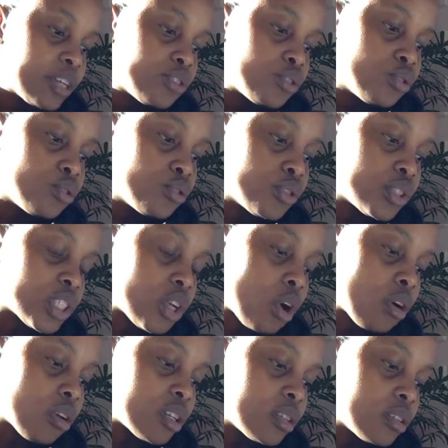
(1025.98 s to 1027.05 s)
Use it
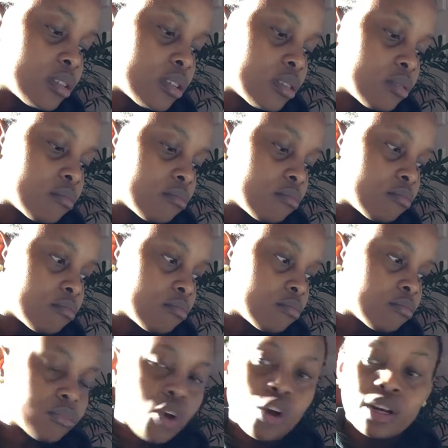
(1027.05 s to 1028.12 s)

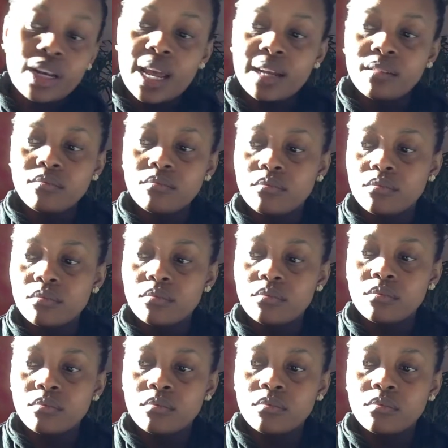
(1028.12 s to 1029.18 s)
online
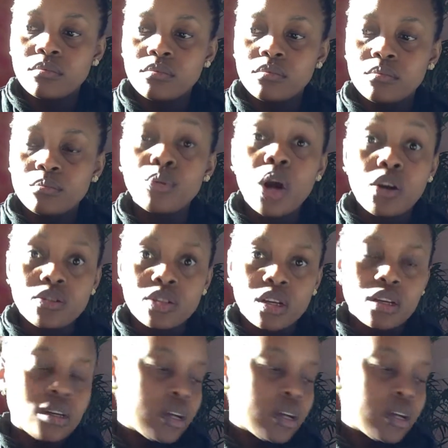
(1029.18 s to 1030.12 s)
browser.